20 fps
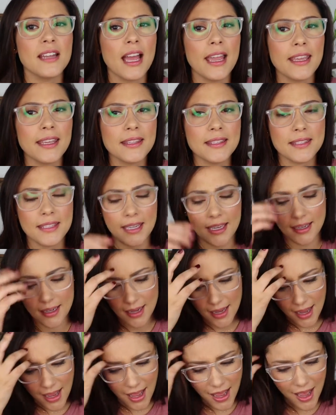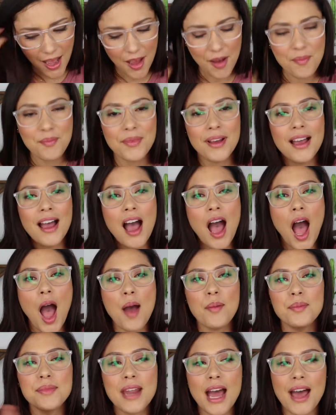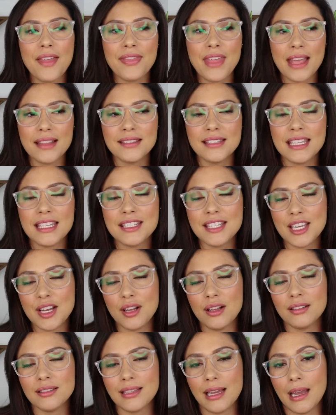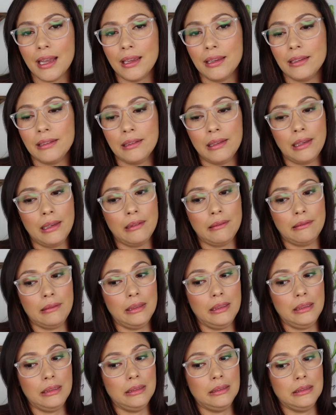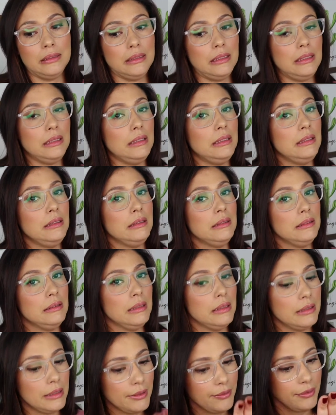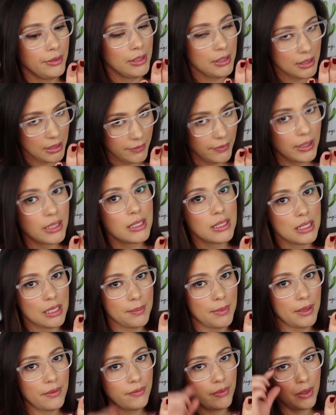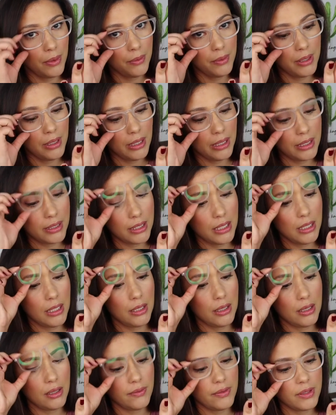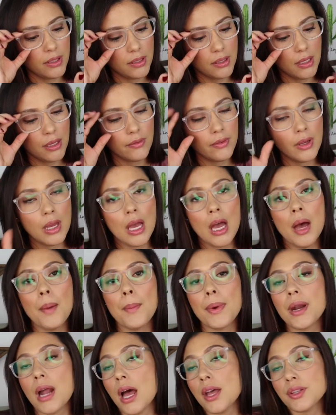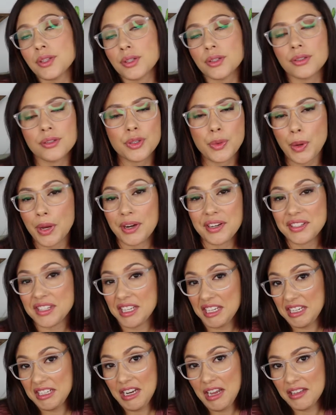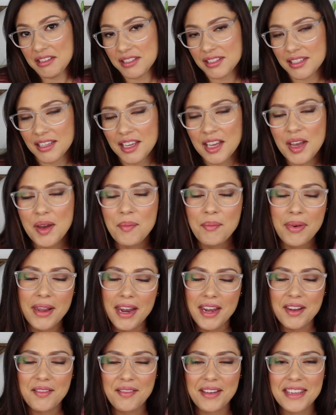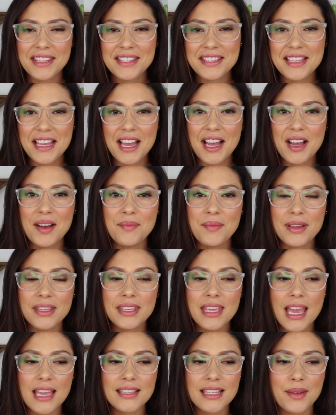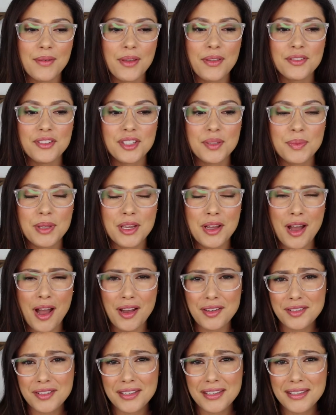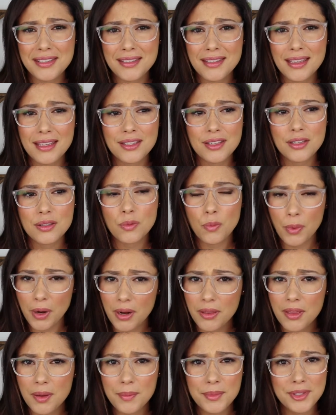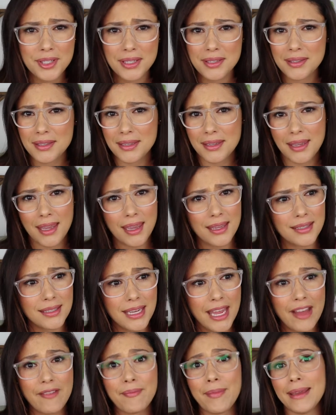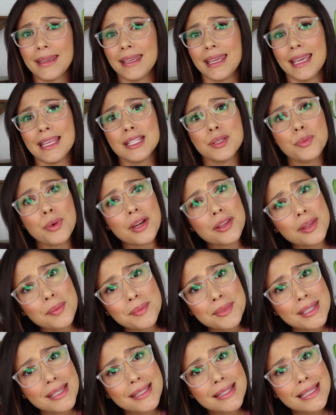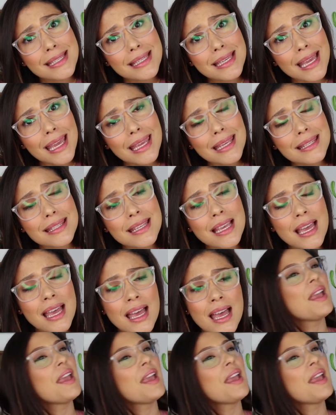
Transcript: I can see it. Um, I'm not that detailed. I can't really see the difference if I see my phone and like take it off and stuff, but Oscar swears that he does. But anyways, um, yes, I'd rather just be cautious and just wear them just in case, and have my kids wear them just in case.